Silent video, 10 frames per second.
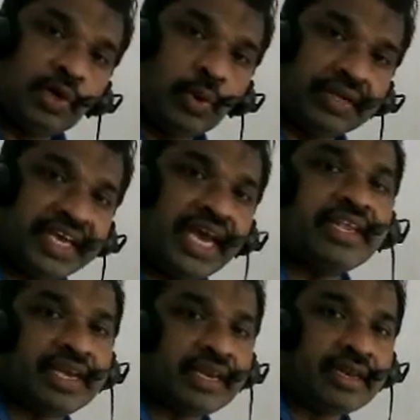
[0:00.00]
to a
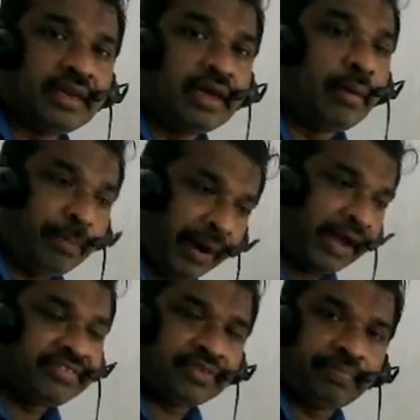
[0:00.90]
change in
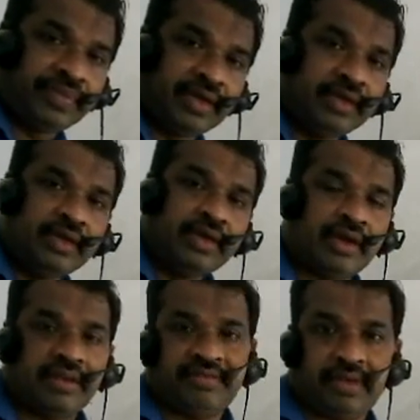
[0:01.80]
price of the
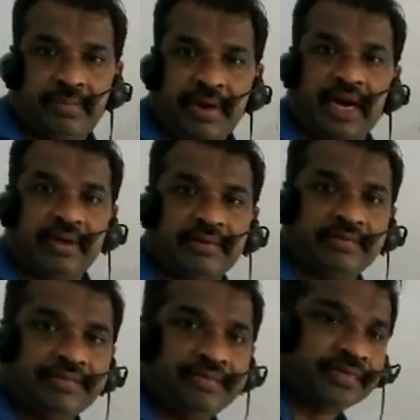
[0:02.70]
concerned product.
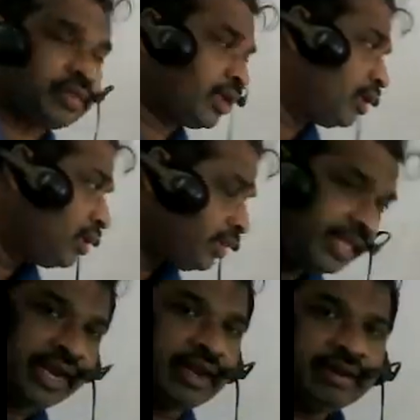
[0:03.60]

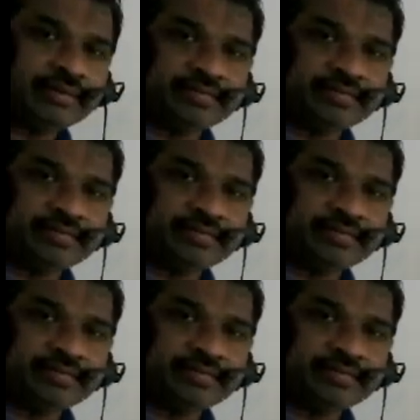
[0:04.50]
Then